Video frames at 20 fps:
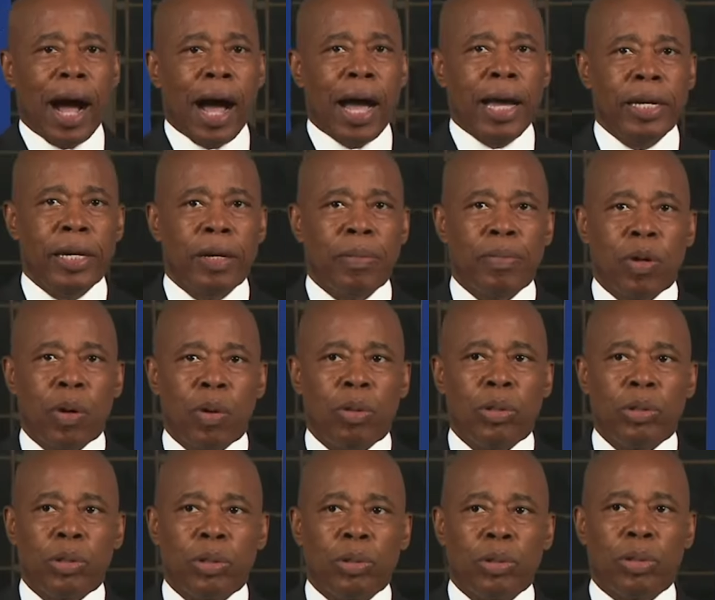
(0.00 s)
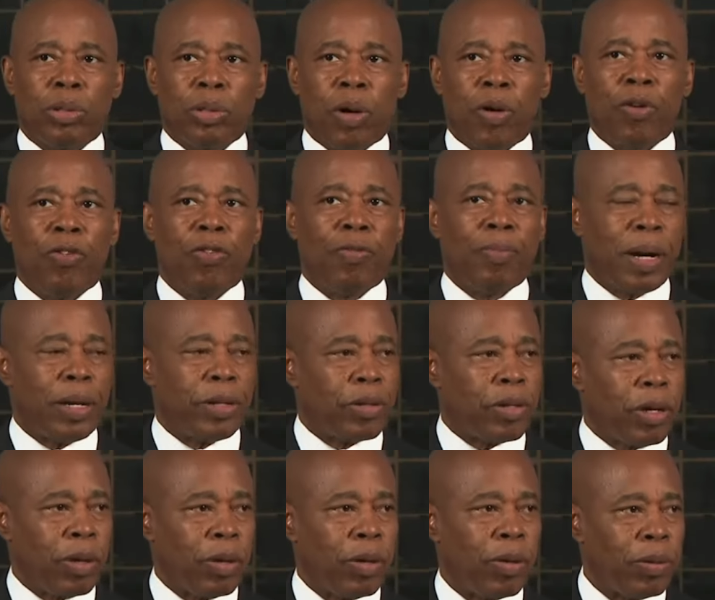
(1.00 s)
I am going to serve my
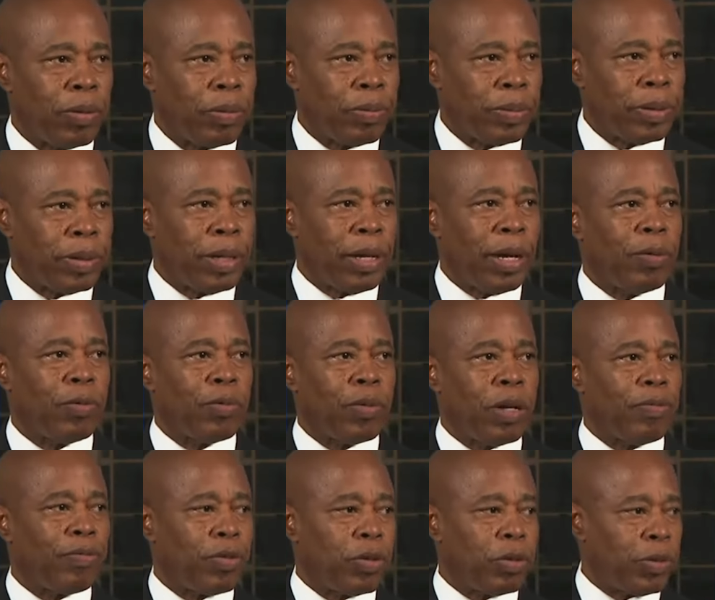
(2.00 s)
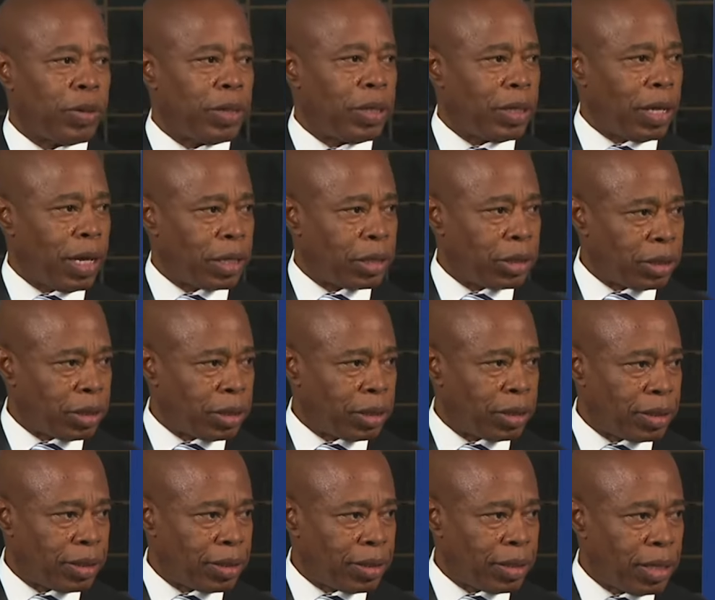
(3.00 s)
term and run for re-election.
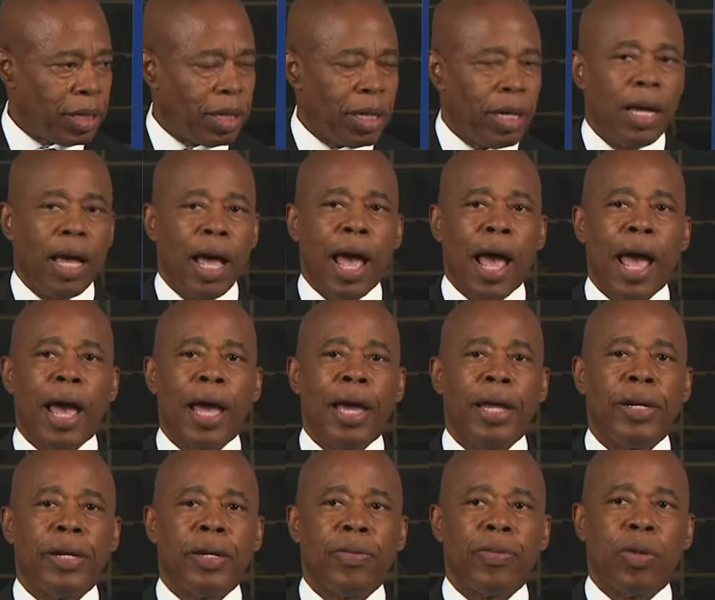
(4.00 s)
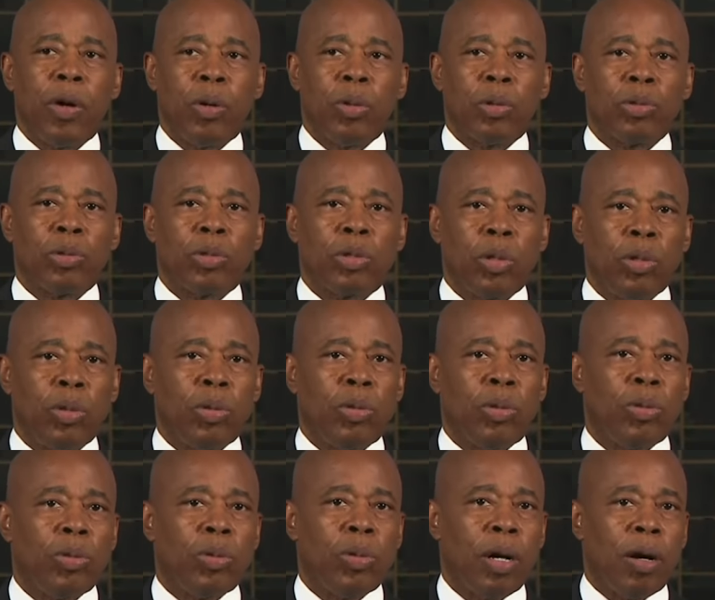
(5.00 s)
And those
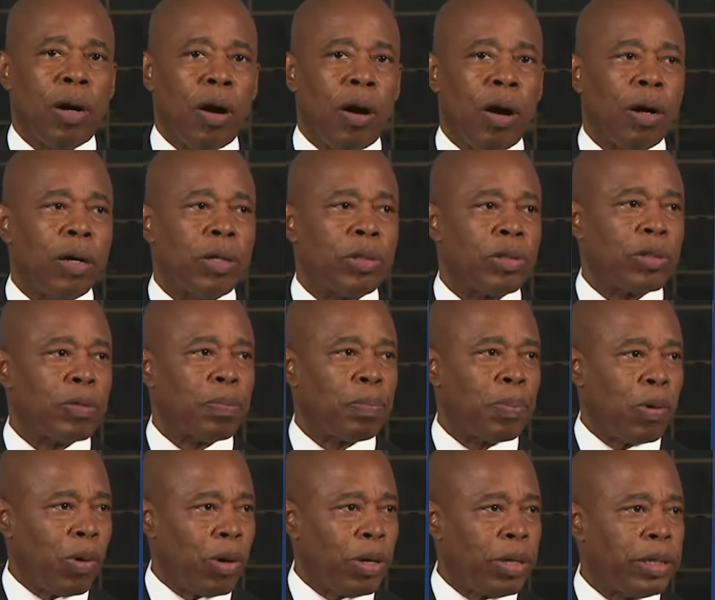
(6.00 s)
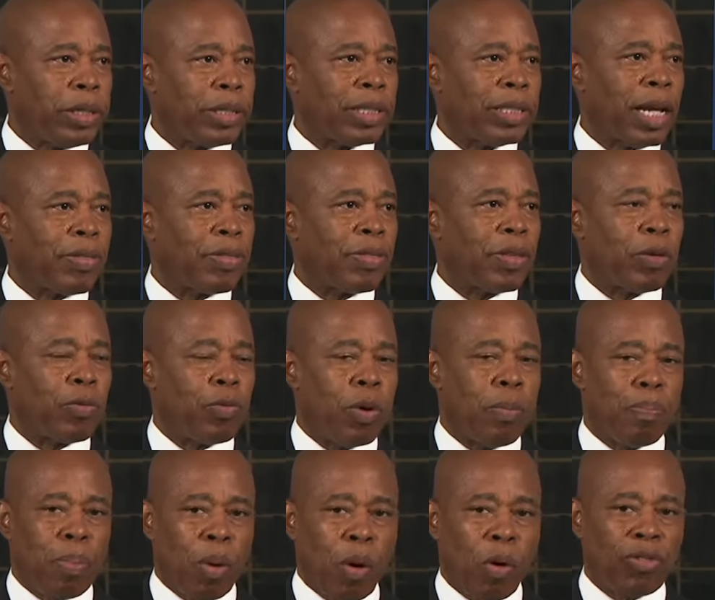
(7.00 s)
who are supporters, and I think
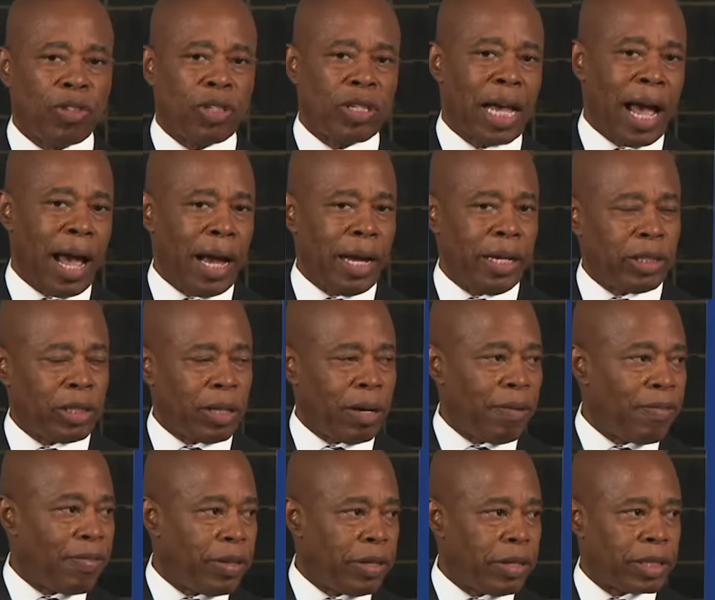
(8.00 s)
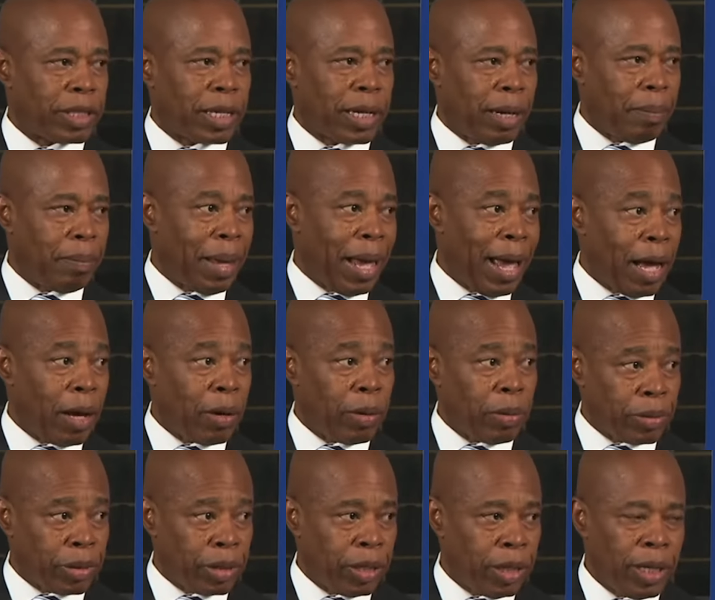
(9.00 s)
when both sides of this come
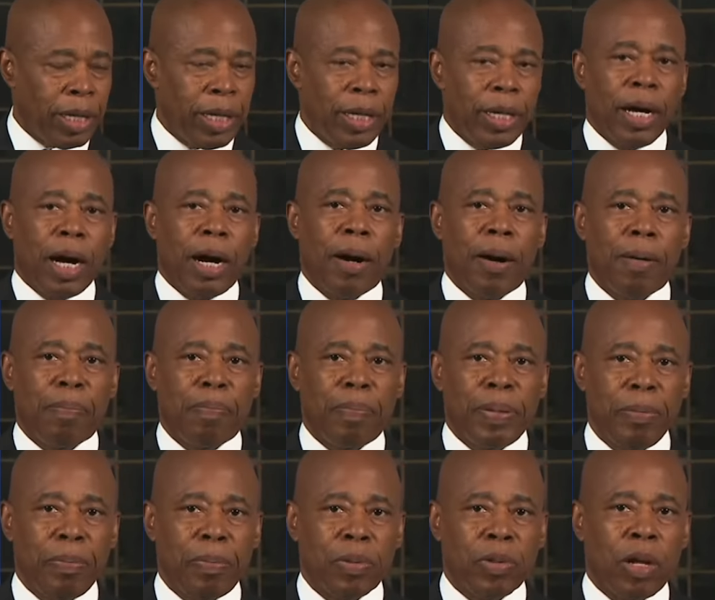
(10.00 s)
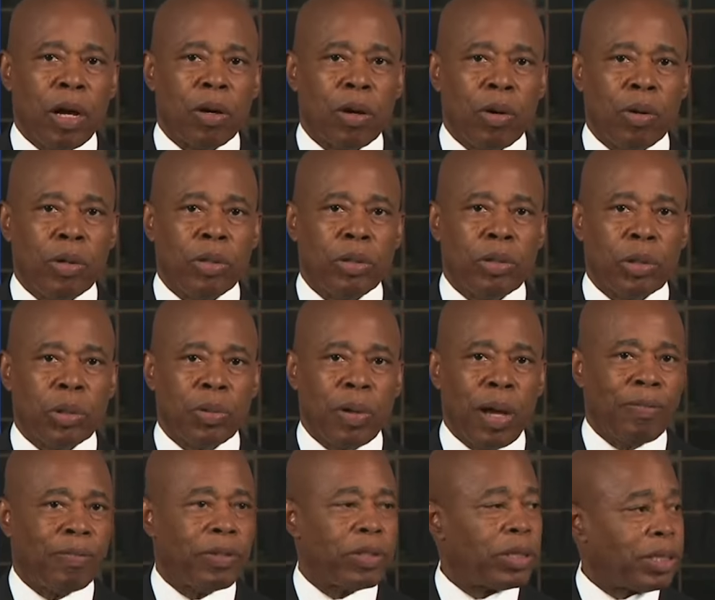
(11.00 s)
out, people are going to
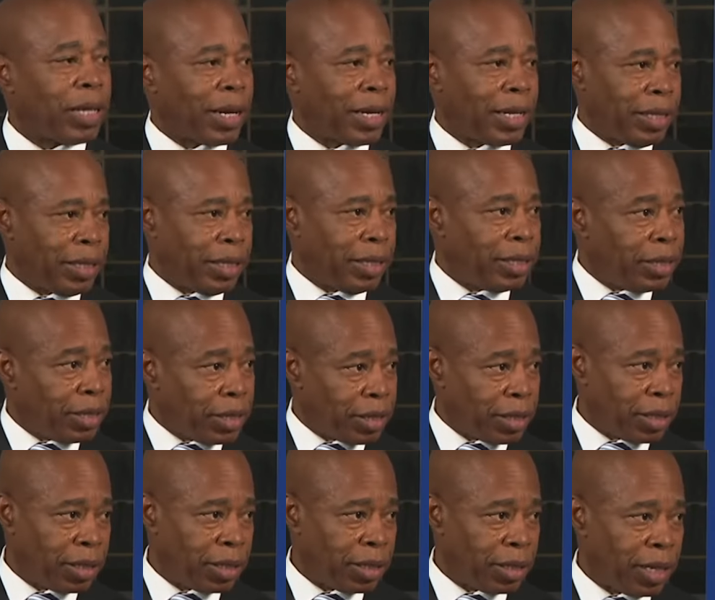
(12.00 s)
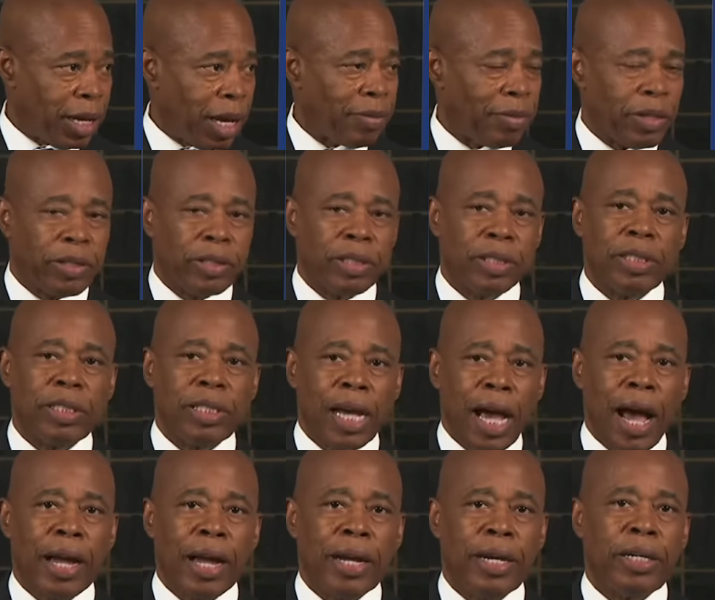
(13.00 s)
have a second look at this
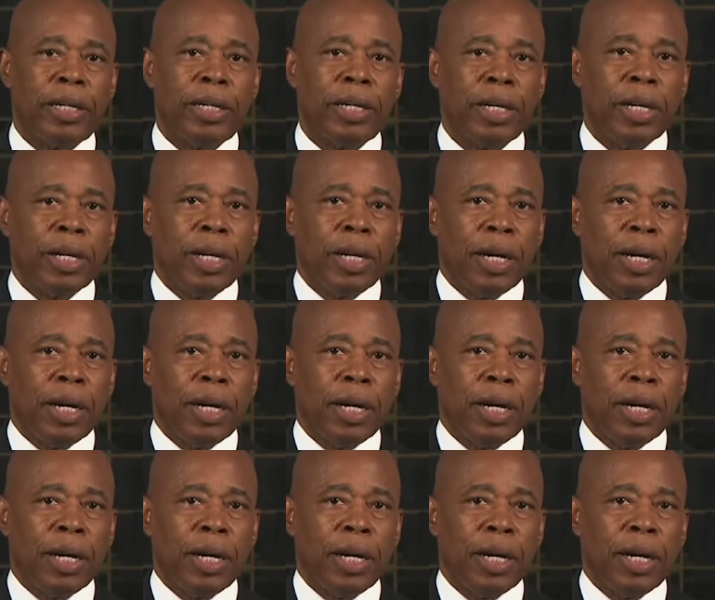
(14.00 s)
entire